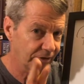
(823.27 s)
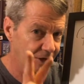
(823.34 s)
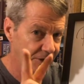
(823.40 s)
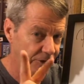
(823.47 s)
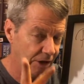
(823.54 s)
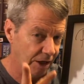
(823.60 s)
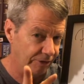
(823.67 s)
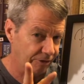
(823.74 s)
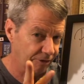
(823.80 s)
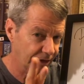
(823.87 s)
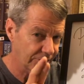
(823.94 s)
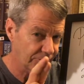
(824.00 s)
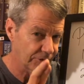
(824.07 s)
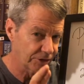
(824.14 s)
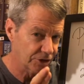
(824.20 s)
that are
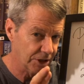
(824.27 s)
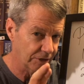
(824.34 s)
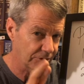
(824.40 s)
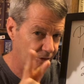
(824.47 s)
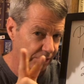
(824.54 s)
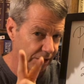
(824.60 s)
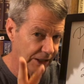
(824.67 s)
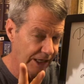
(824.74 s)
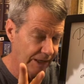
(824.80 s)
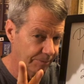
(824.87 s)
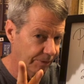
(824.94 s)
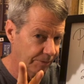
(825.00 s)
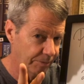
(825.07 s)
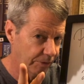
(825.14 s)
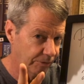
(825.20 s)
contradictory each other and they can't
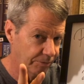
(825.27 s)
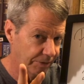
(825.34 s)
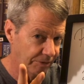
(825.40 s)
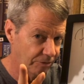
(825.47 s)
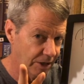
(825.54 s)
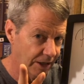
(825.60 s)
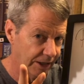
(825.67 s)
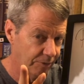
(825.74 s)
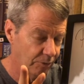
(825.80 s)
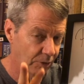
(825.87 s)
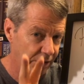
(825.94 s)
be, both be right.